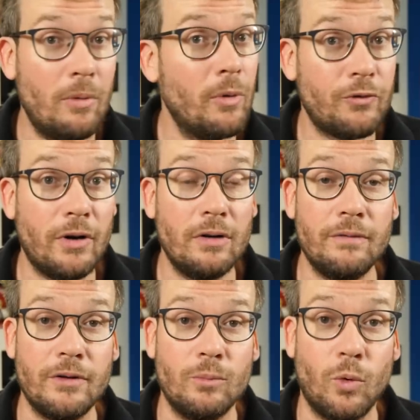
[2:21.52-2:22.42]
Almost all
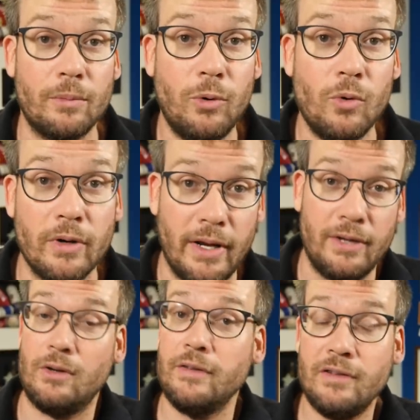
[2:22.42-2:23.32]
of them were poor,
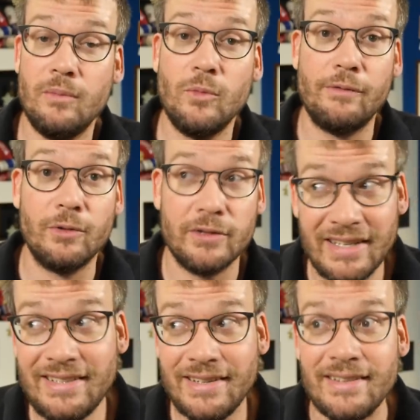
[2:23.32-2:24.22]
and on some level
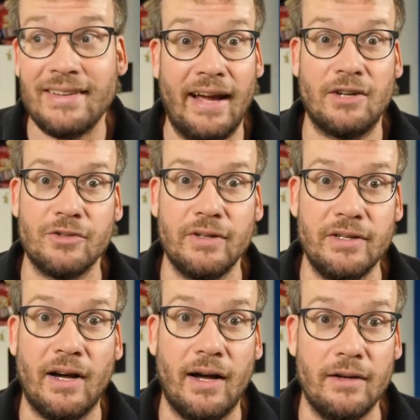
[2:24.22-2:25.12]
they didn't actually
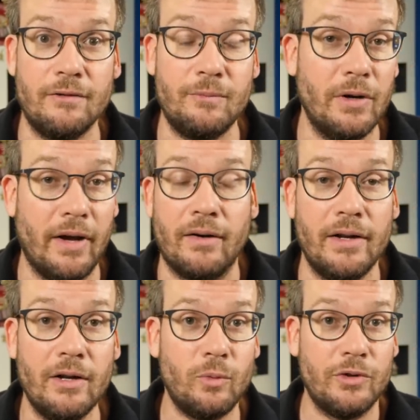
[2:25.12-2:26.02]
die of
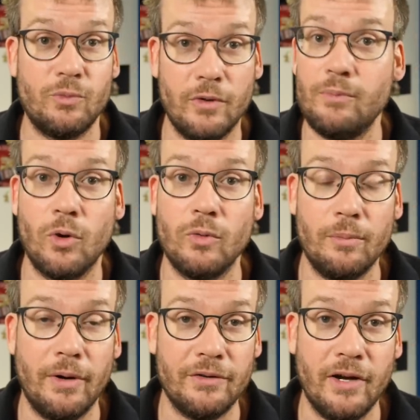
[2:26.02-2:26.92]
malaria, which with more
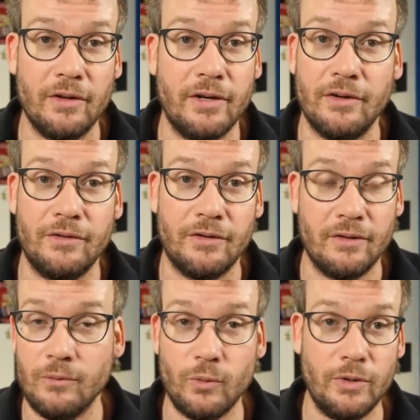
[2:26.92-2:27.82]
robust healthcare
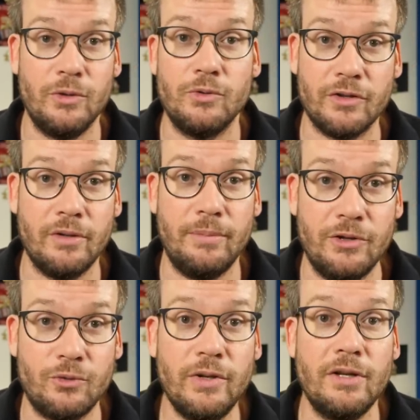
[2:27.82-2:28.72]
systems would usually
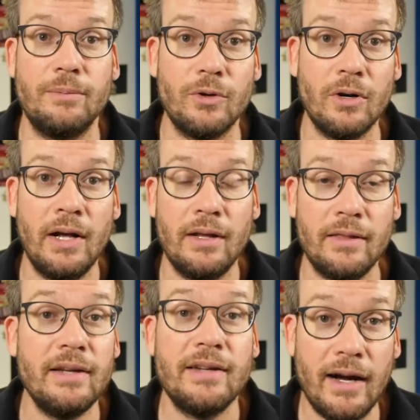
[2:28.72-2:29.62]
be treatable.
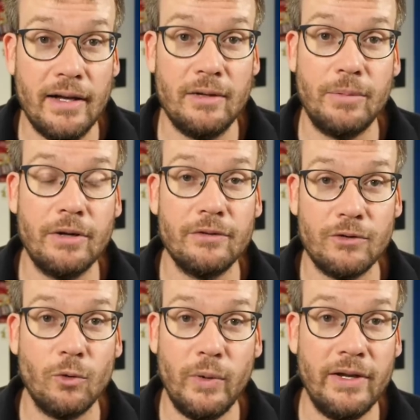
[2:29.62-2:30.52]
They died died
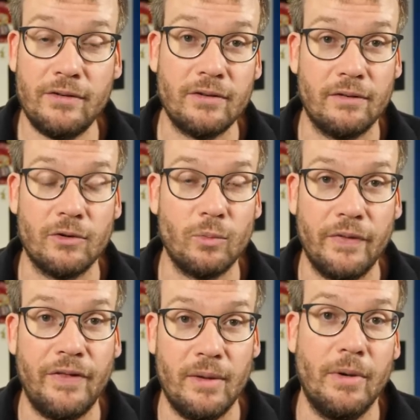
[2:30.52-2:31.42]
because the weak suffer
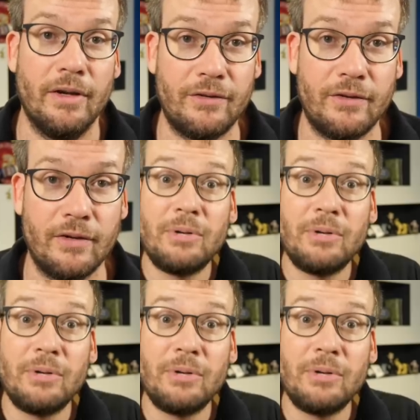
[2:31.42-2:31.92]
what they must.